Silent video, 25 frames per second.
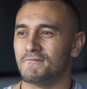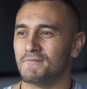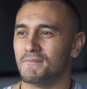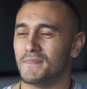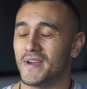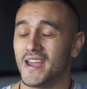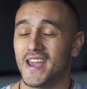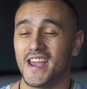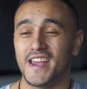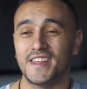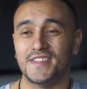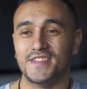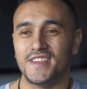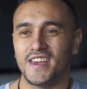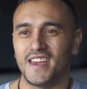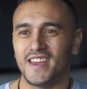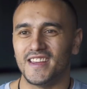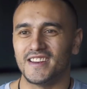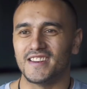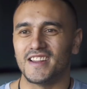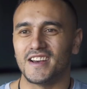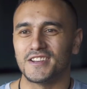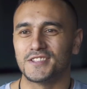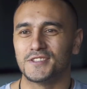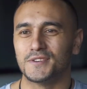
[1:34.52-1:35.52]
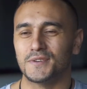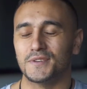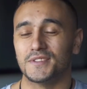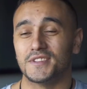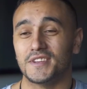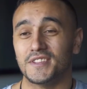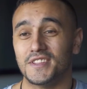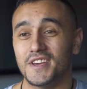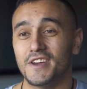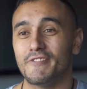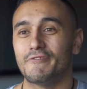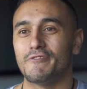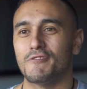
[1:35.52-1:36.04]
Man, that Atua
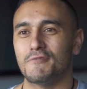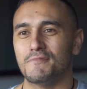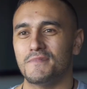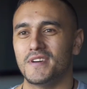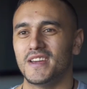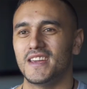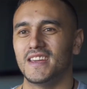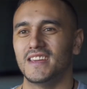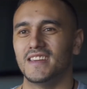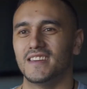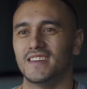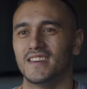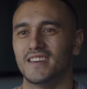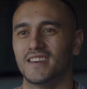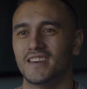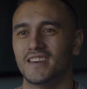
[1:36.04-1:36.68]
did that for me.